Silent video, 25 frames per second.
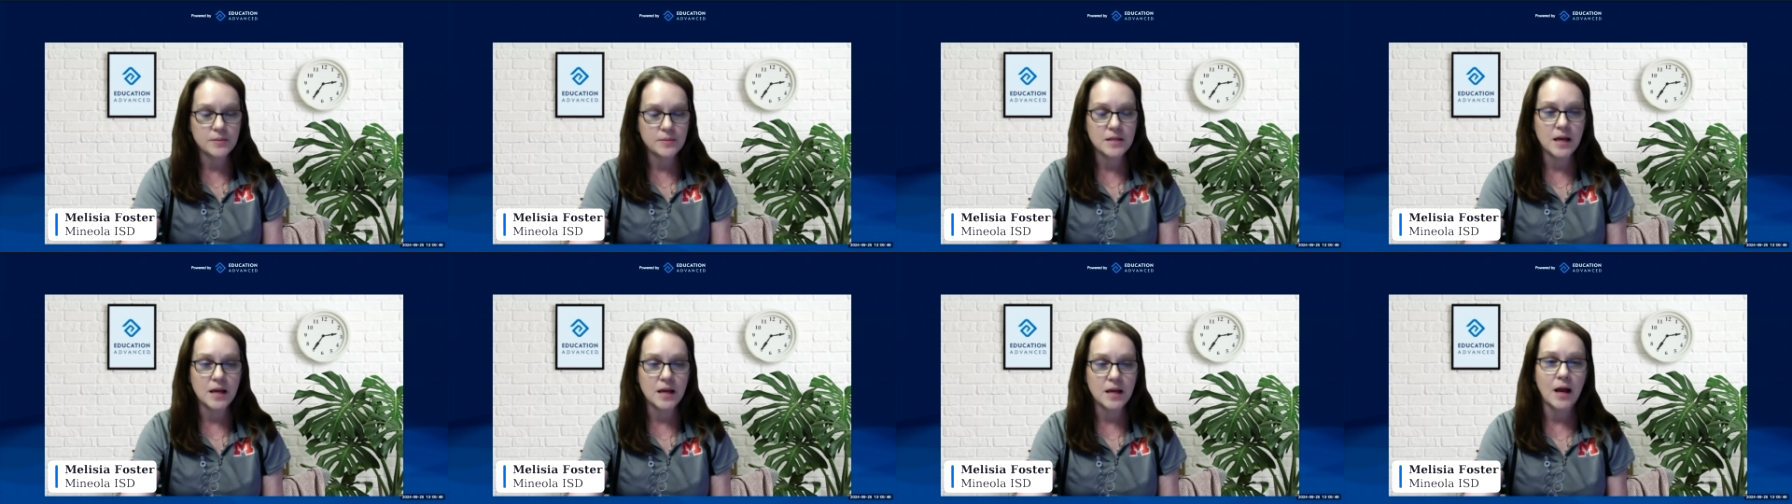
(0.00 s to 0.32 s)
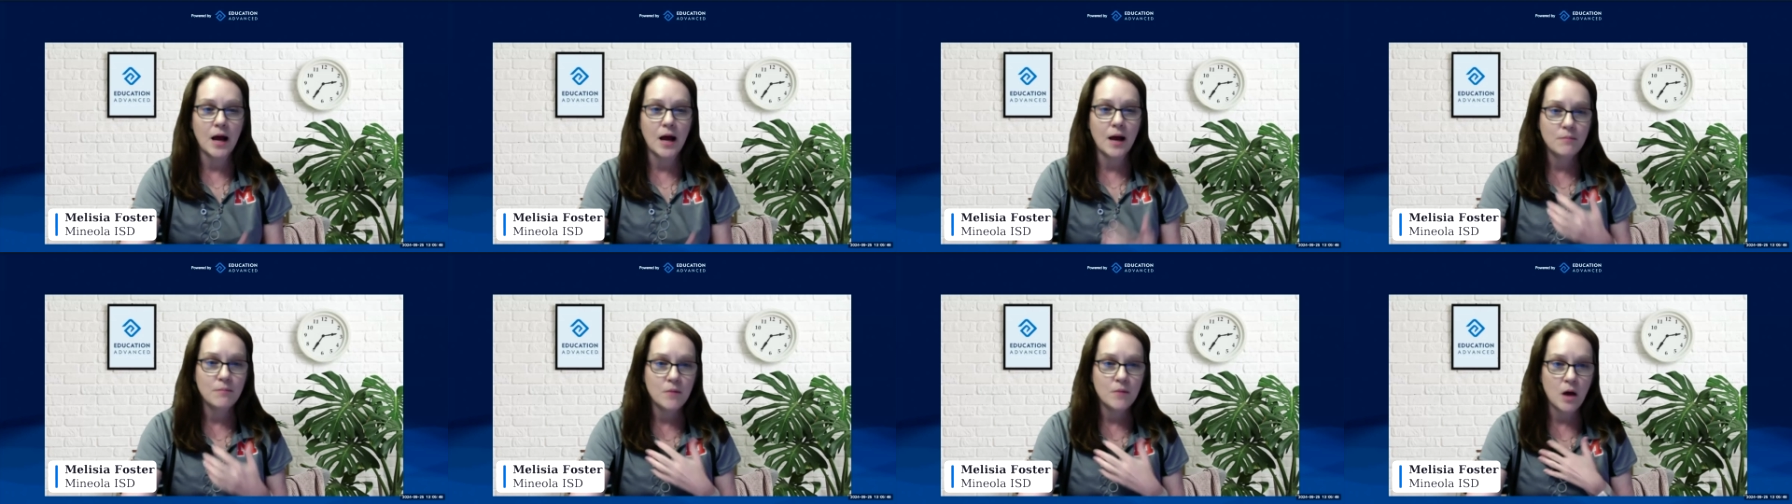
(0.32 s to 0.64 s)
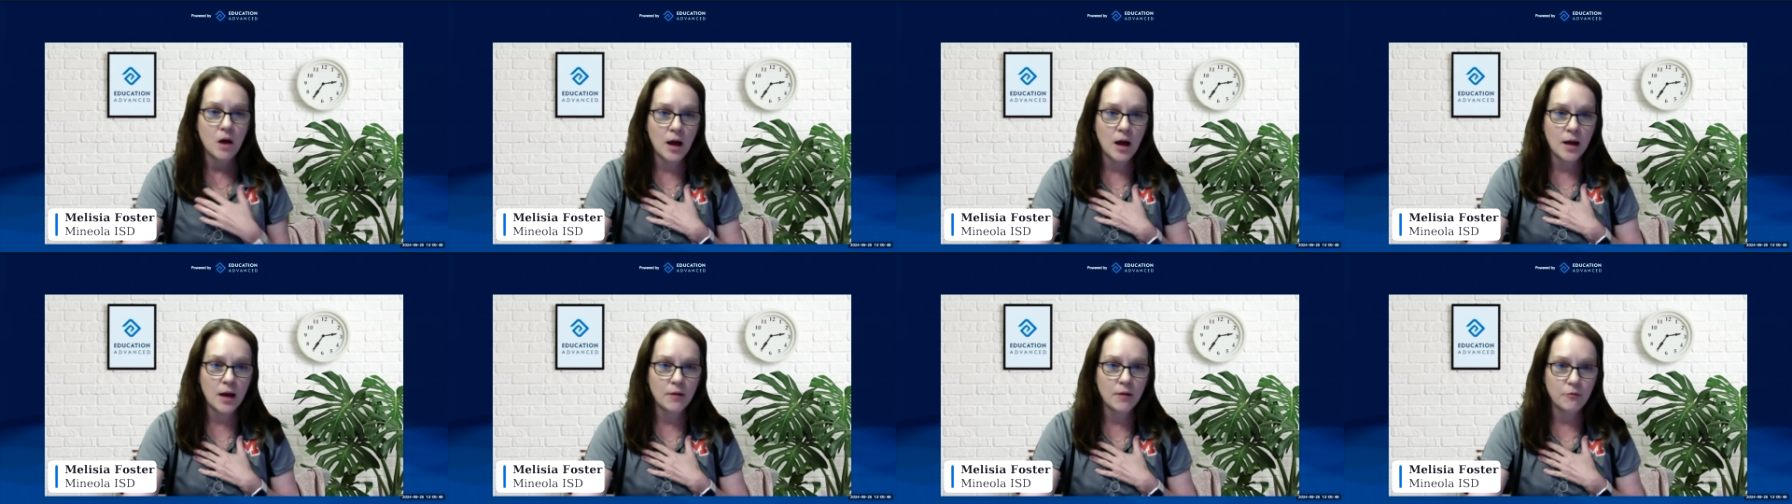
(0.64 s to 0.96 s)
And I'm
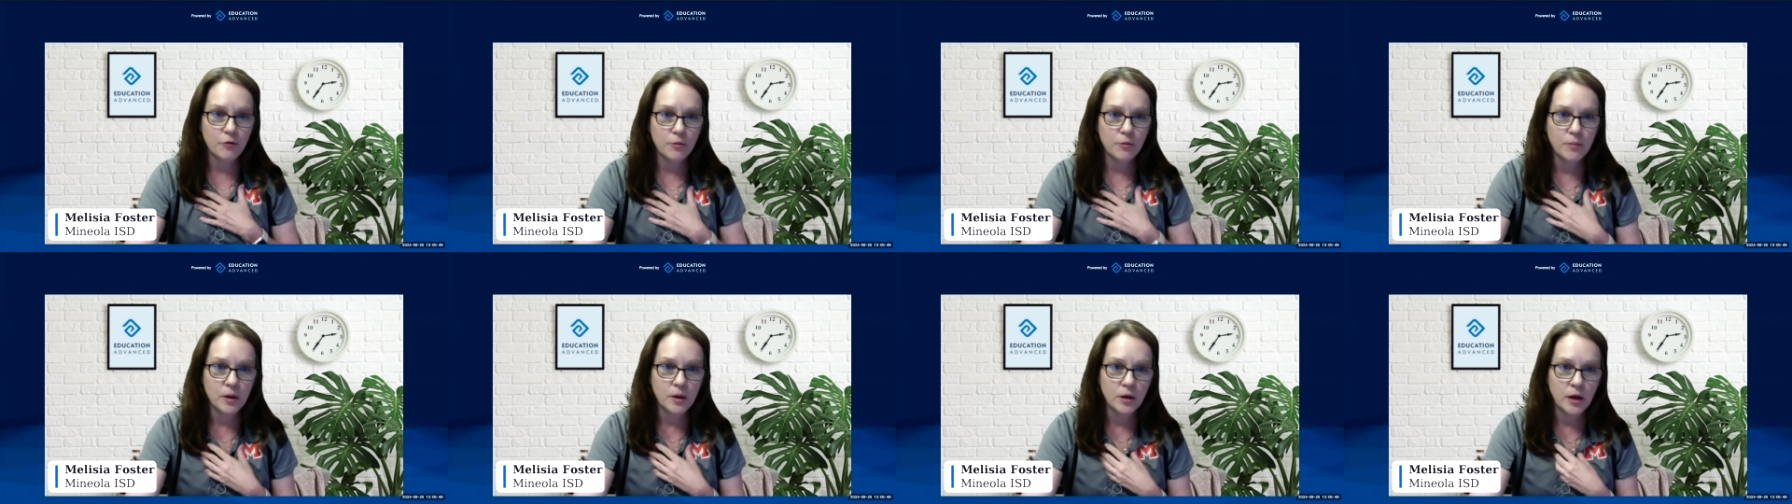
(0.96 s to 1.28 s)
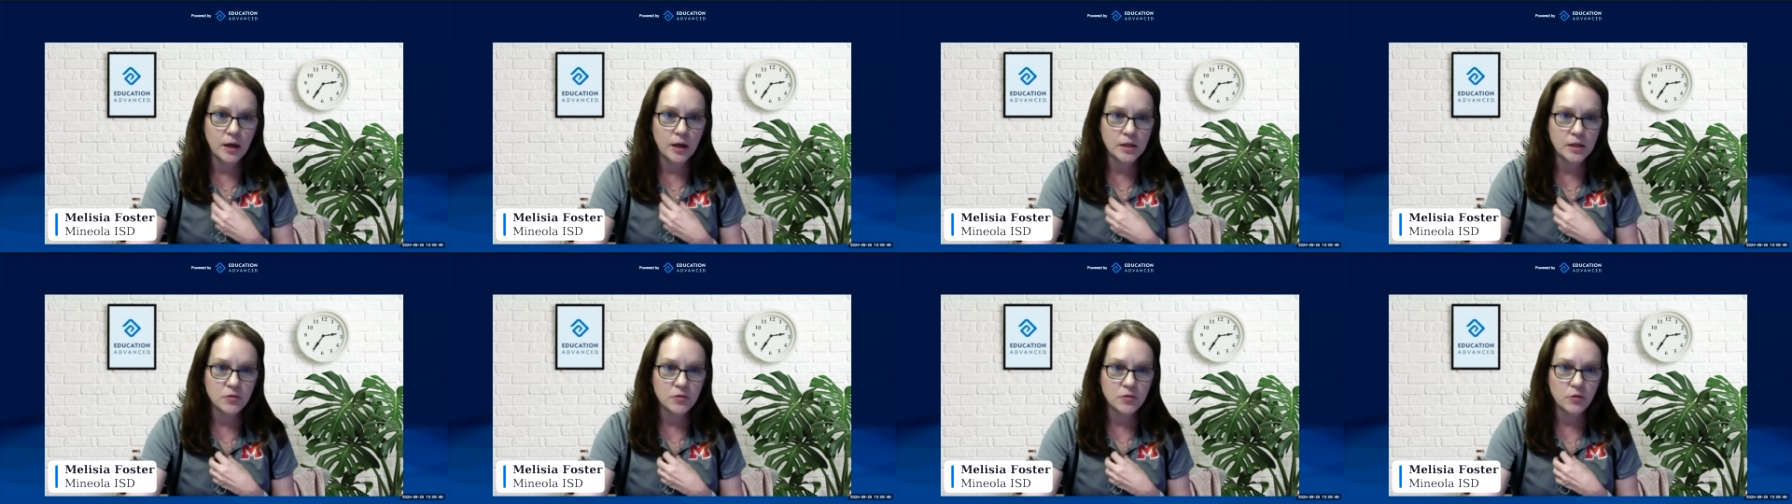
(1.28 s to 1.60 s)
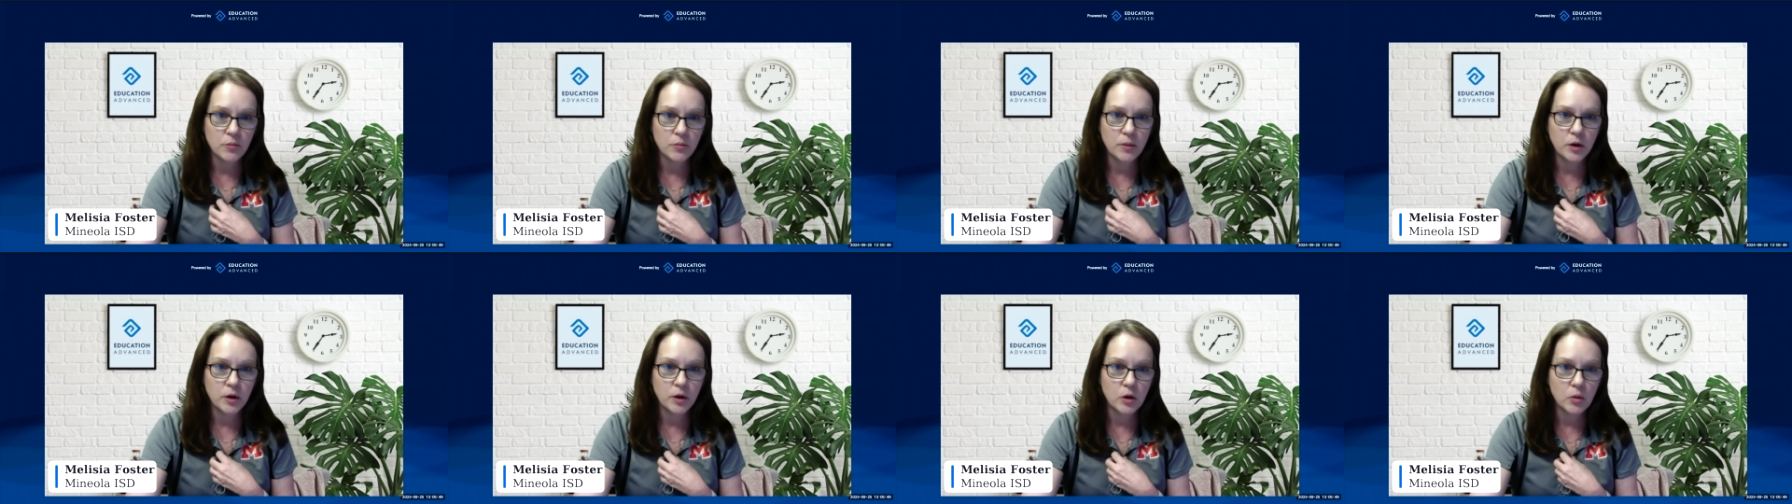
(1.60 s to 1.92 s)
not fami as
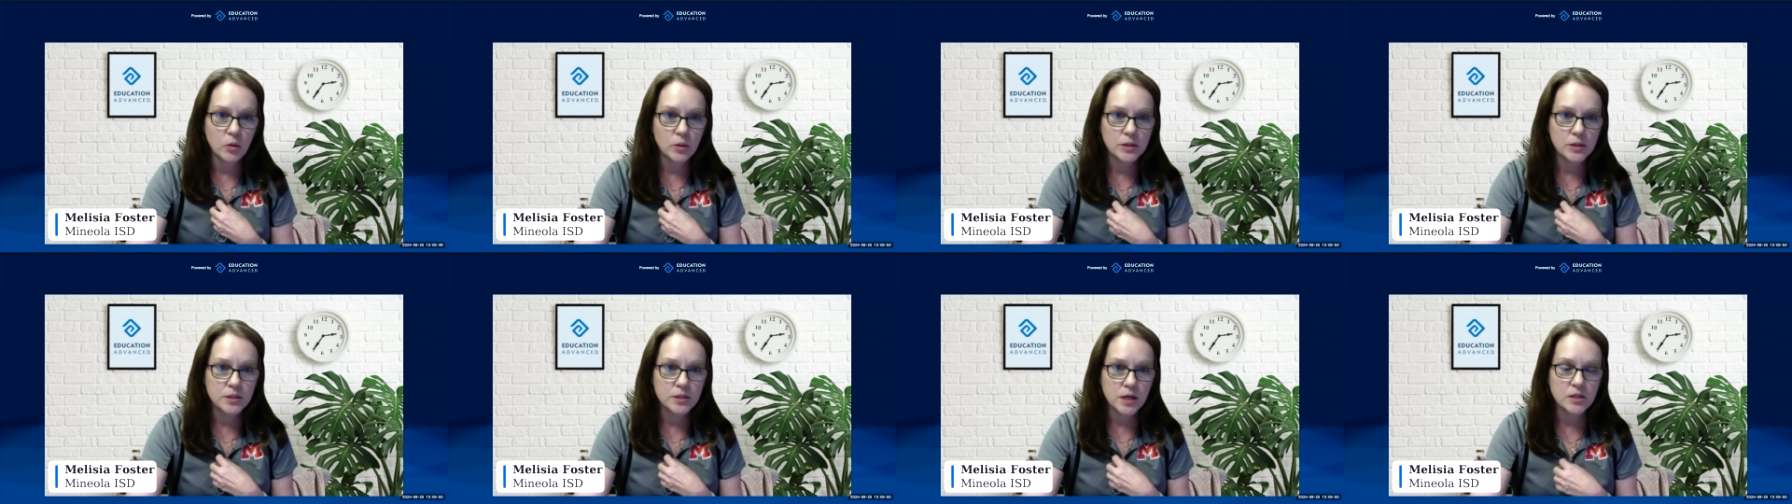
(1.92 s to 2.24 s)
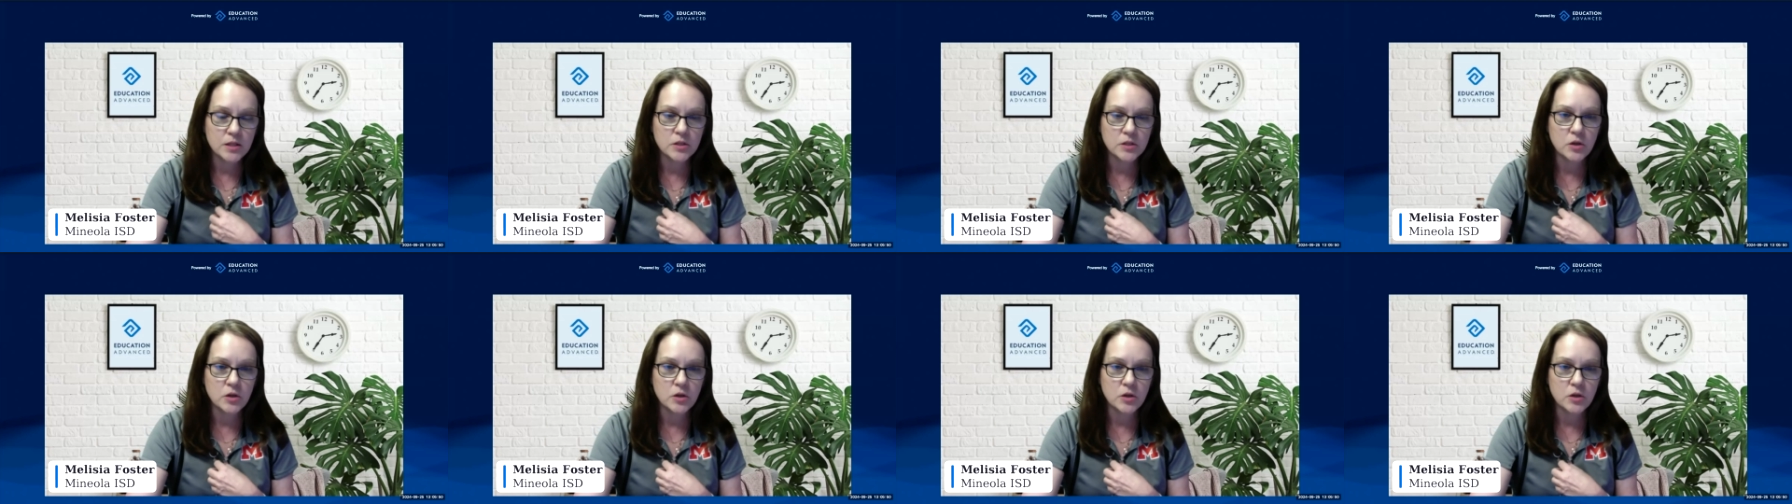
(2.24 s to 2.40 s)
familiar with Texas